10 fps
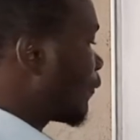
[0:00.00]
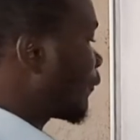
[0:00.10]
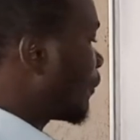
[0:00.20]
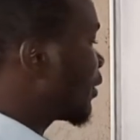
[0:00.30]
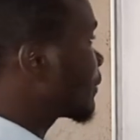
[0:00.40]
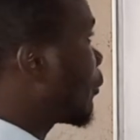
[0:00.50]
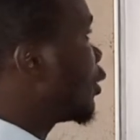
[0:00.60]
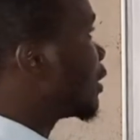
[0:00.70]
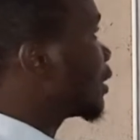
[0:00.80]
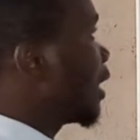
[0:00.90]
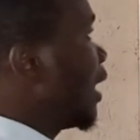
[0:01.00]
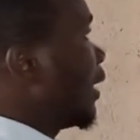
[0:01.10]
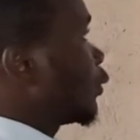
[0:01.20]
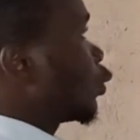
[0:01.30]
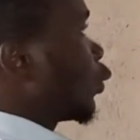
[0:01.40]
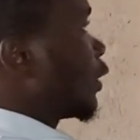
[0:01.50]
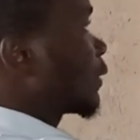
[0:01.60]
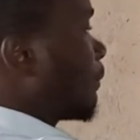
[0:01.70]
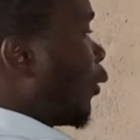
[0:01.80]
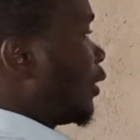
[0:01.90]
So from this point to
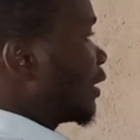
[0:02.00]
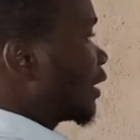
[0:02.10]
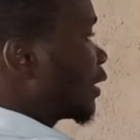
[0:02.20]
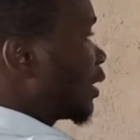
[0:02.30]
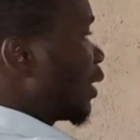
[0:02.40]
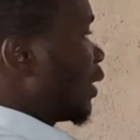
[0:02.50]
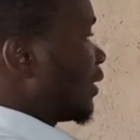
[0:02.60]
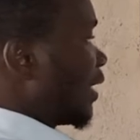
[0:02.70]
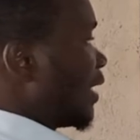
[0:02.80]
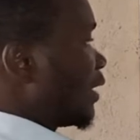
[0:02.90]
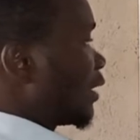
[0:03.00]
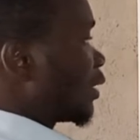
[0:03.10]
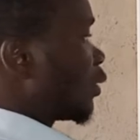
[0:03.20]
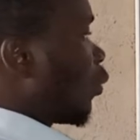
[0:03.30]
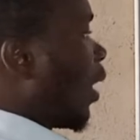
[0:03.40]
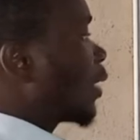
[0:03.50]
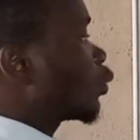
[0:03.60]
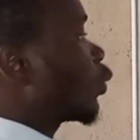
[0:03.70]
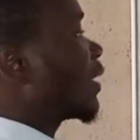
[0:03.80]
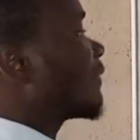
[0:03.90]
this point, there is
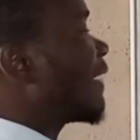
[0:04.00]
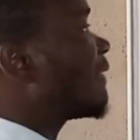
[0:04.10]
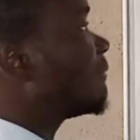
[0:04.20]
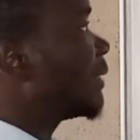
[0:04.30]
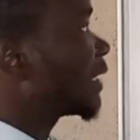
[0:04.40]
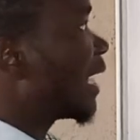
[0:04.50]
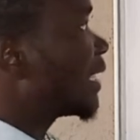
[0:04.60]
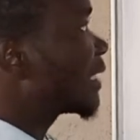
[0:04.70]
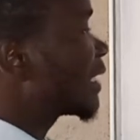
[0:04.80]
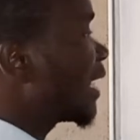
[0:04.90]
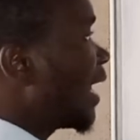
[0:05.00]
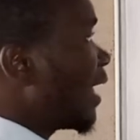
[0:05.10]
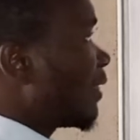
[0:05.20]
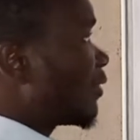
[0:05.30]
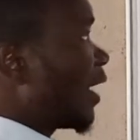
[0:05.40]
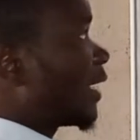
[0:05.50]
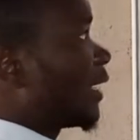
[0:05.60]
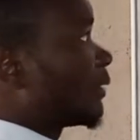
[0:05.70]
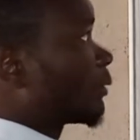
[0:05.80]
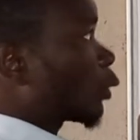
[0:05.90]
125 meters, and
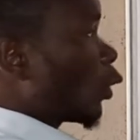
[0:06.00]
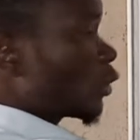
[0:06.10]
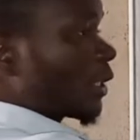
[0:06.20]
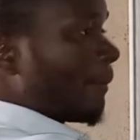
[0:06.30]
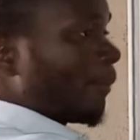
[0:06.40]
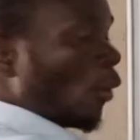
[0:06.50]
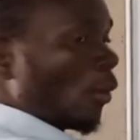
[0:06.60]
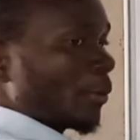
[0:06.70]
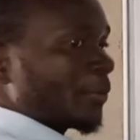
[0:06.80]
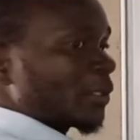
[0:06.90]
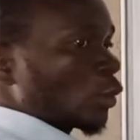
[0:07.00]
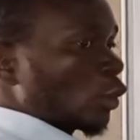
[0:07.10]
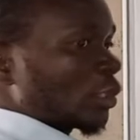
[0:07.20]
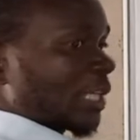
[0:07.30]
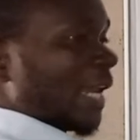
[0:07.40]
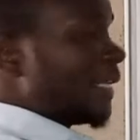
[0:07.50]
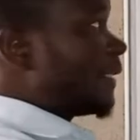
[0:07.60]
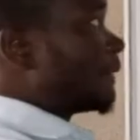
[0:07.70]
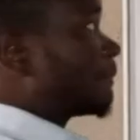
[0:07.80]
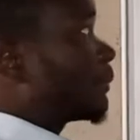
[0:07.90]
then he throws the ball
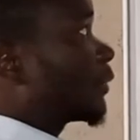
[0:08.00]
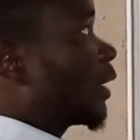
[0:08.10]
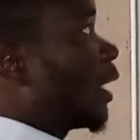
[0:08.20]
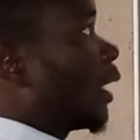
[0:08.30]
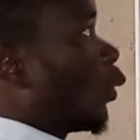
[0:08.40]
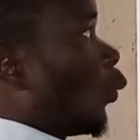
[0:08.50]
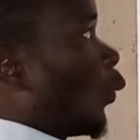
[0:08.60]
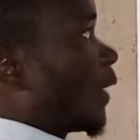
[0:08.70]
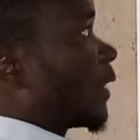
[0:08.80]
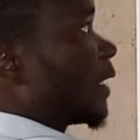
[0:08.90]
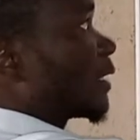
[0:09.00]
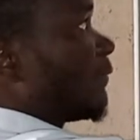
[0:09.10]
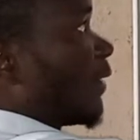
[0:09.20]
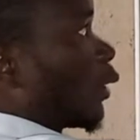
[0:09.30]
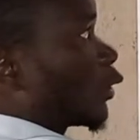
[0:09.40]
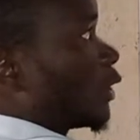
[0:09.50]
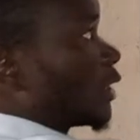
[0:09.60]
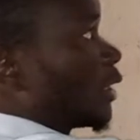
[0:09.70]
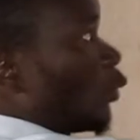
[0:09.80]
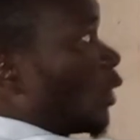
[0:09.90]
horizontally with this
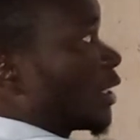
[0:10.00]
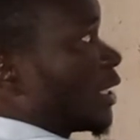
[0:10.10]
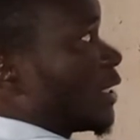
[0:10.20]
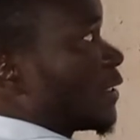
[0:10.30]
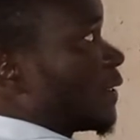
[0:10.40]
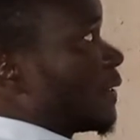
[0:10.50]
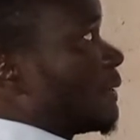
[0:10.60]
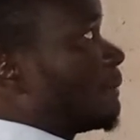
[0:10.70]
velocity, which is